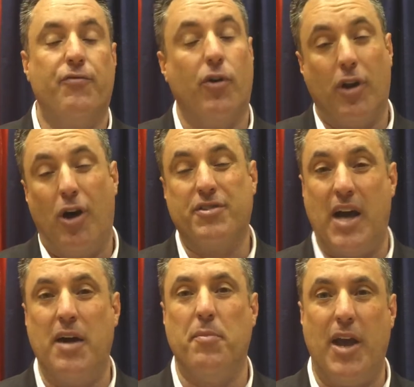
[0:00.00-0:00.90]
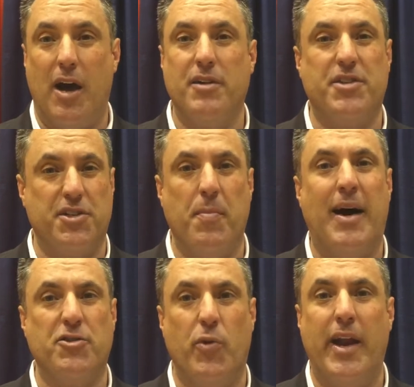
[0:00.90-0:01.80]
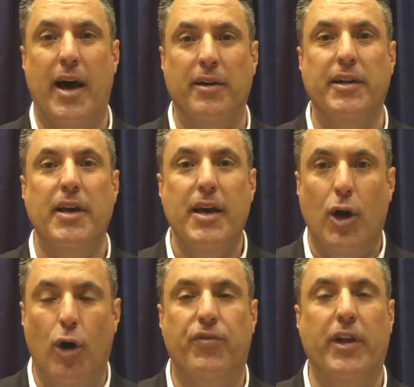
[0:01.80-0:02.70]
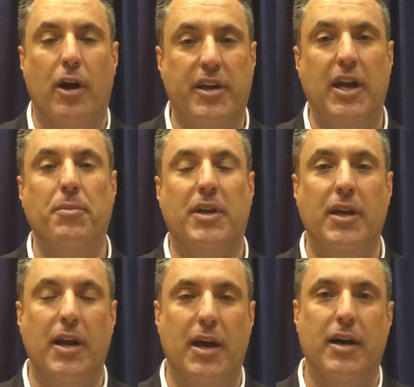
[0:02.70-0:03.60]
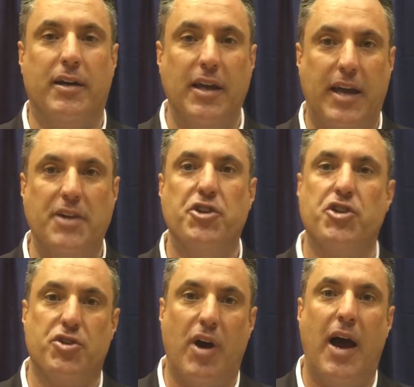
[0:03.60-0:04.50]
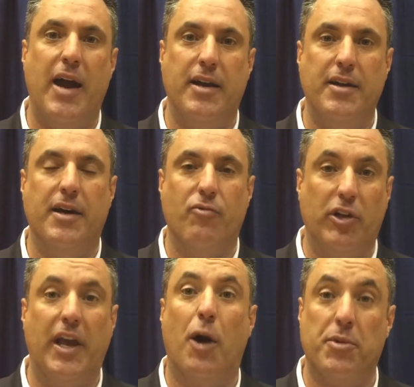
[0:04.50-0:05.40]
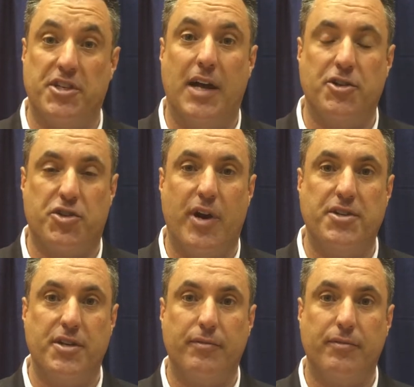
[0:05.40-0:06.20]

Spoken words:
for a long time, to be honest, since Miles went out. And hopefully Arkeem can catch his stride and really help us down the stretch.